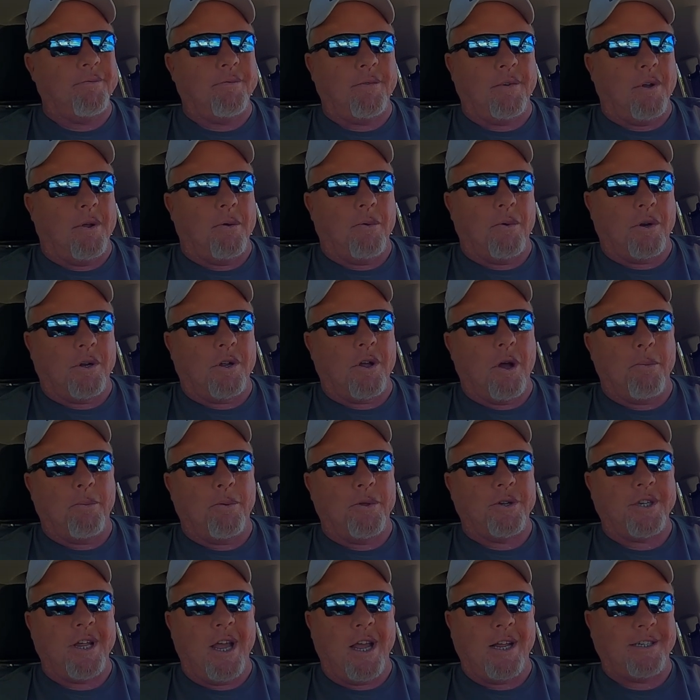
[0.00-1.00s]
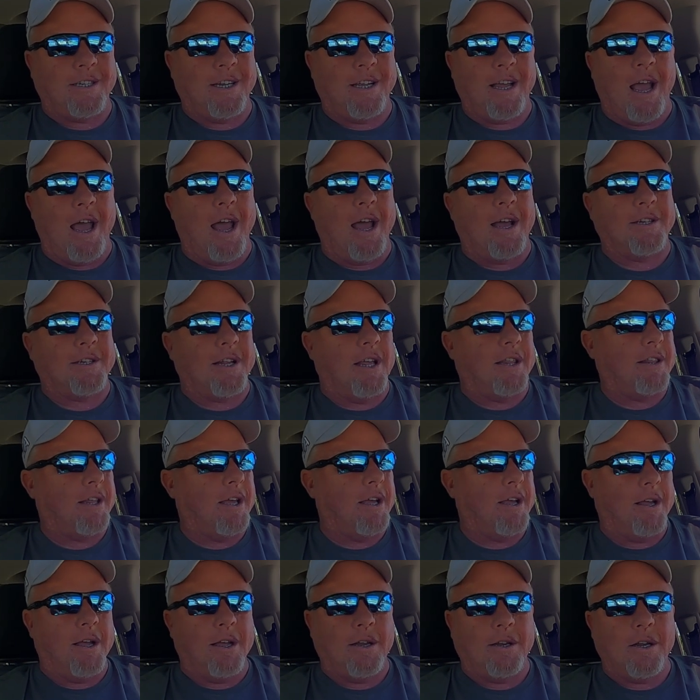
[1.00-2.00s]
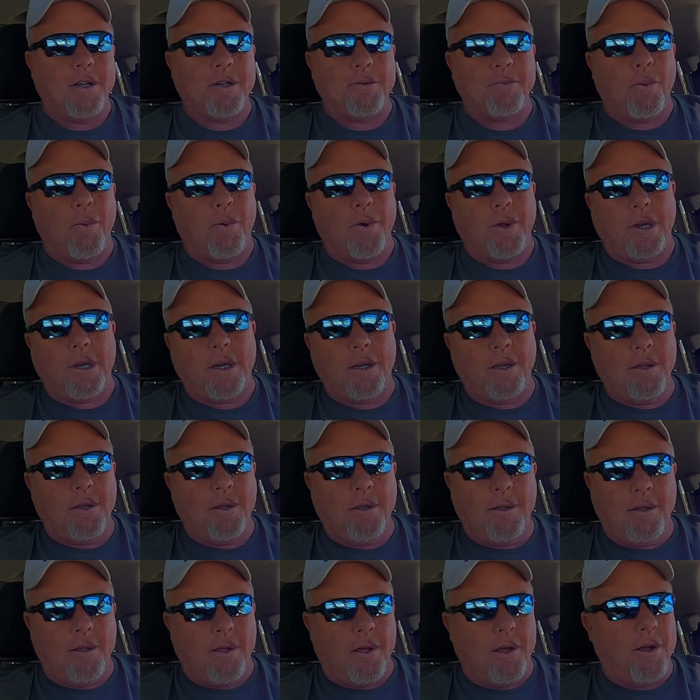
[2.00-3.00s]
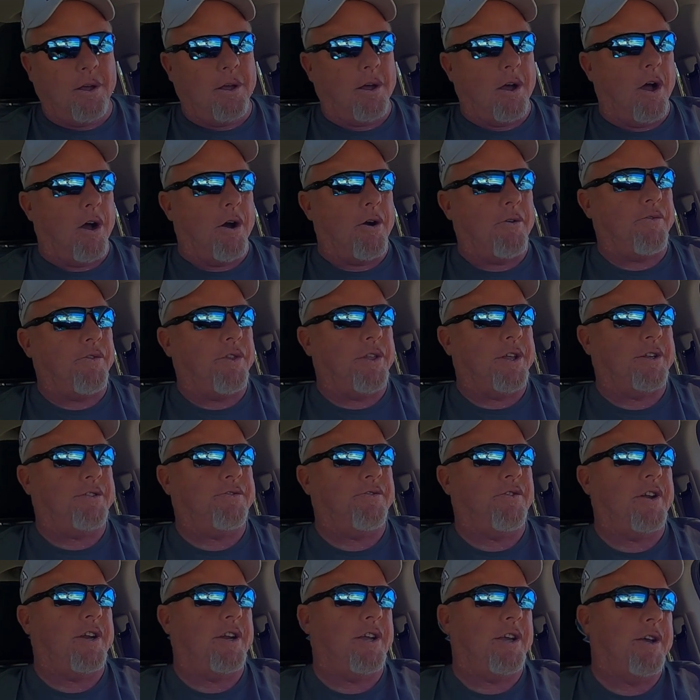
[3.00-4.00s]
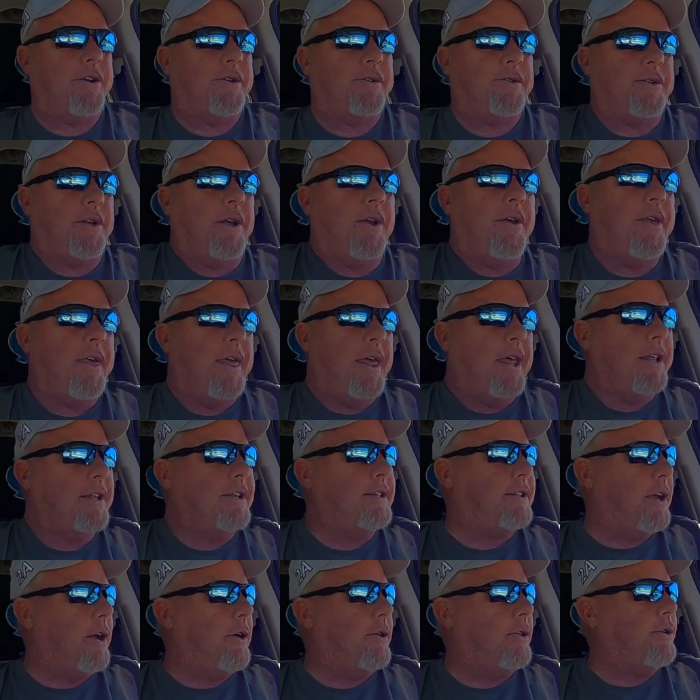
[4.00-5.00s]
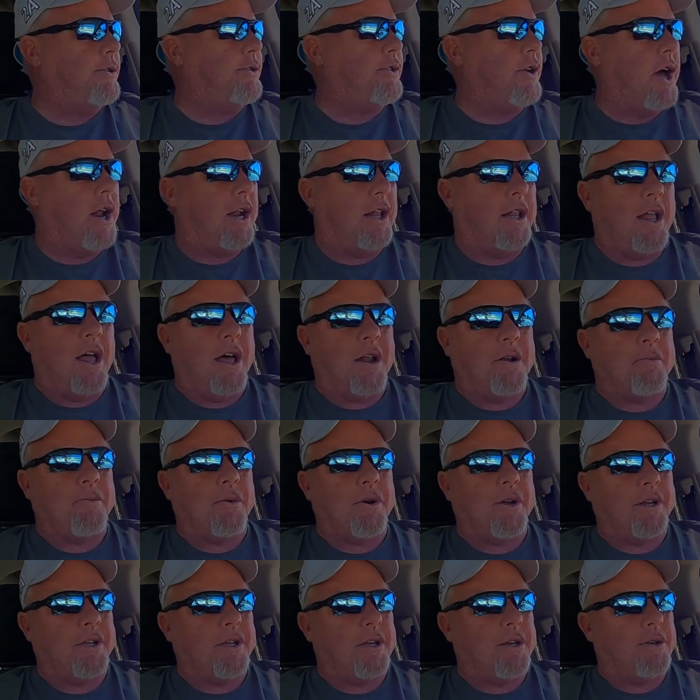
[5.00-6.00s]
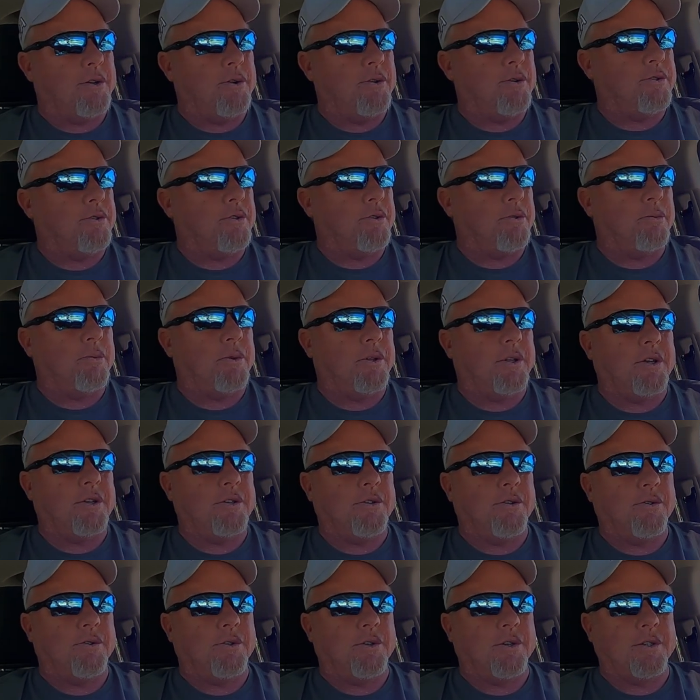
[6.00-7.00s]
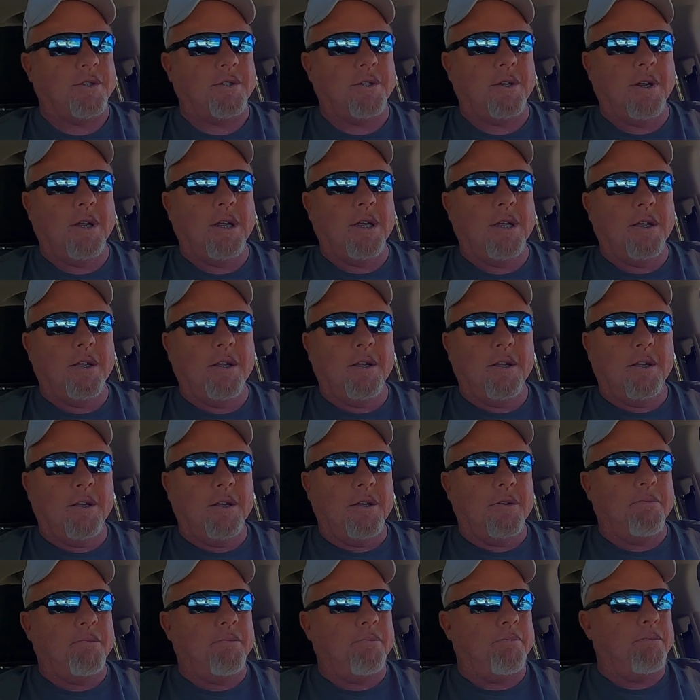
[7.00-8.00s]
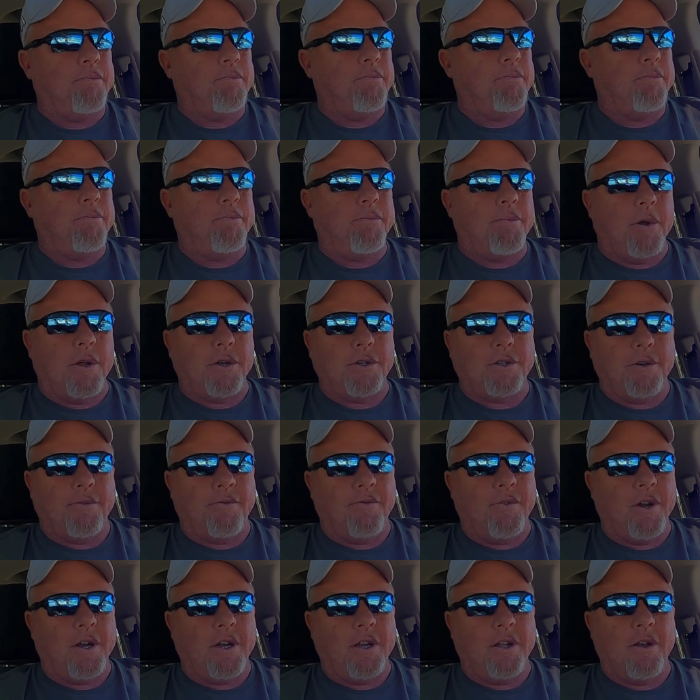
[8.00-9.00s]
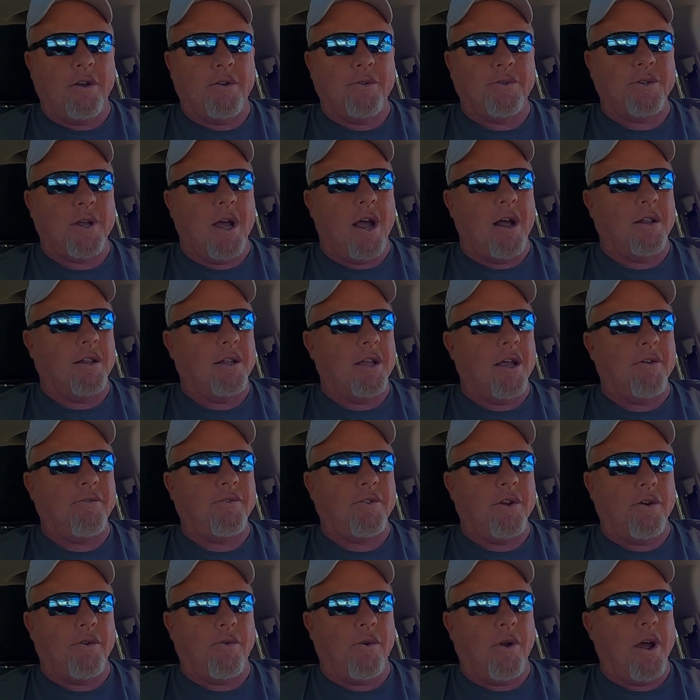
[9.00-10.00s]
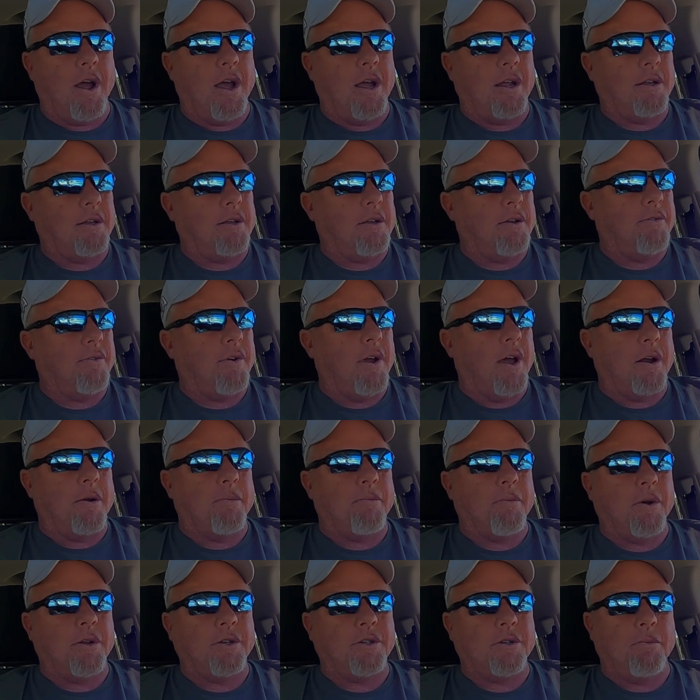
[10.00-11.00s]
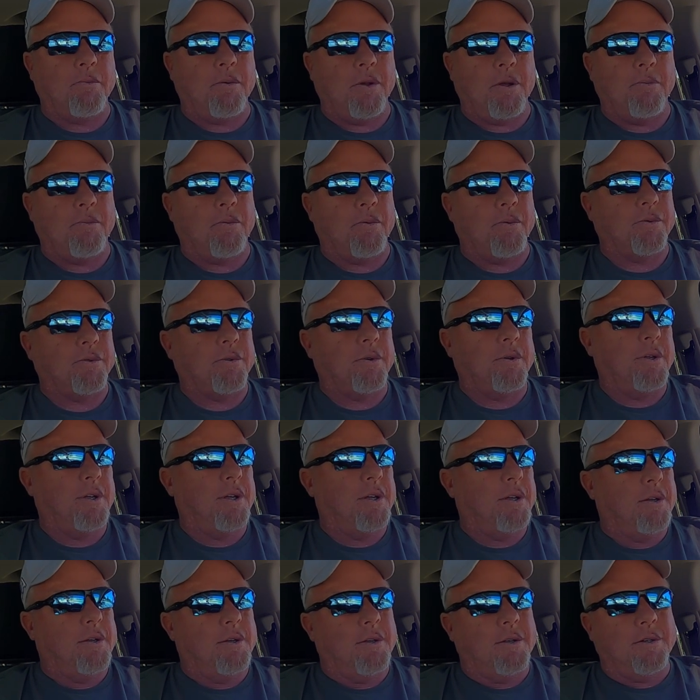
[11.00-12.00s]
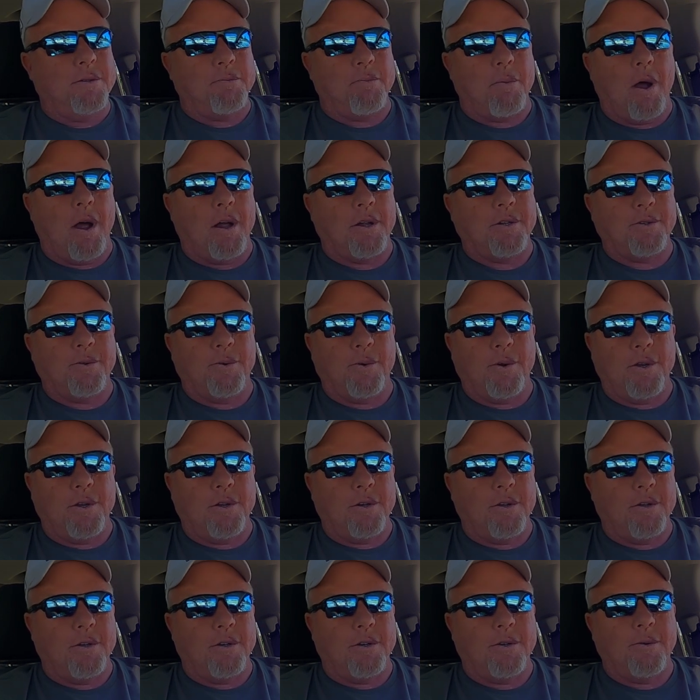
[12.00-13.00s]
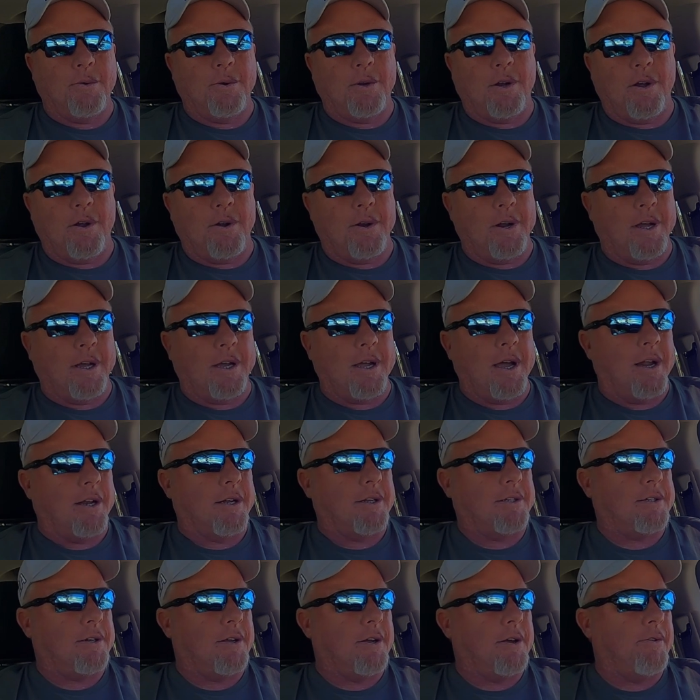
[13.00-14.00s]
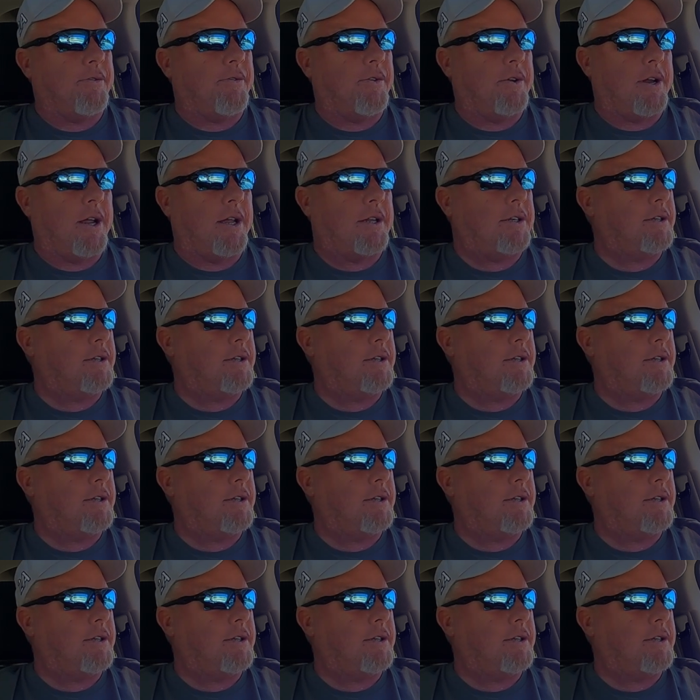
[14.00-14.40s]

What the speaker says: you know, a couple of tanks of gas, I think, at this point off of these videos. So there's not a lot of money in YouTube unless you're just punching videos out left and right, and you've got a bunch of people sponsoring you and doing all that kind of stuff, and